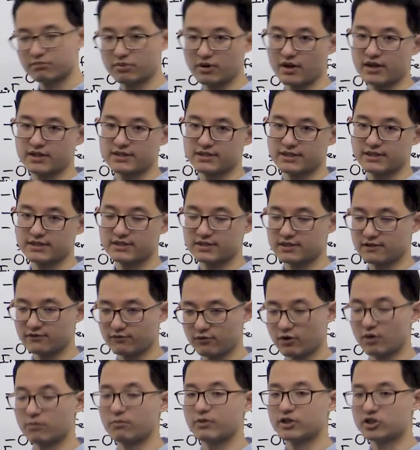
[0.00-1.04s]
process to
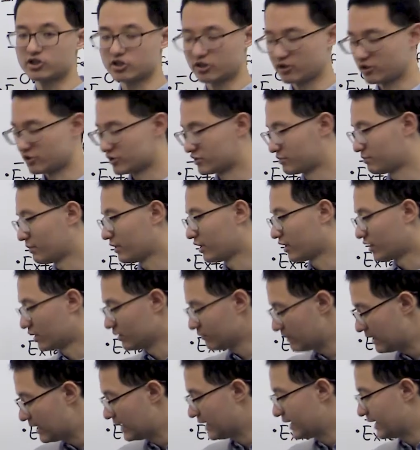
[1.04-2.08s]
form mature
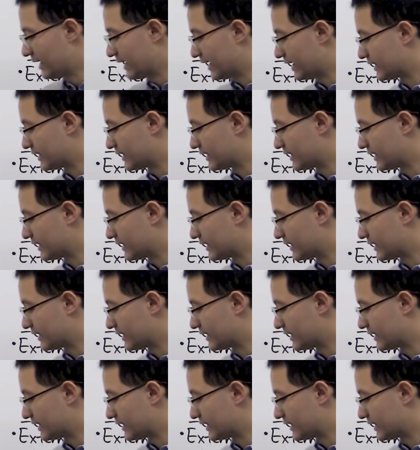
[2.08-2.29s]
sperm,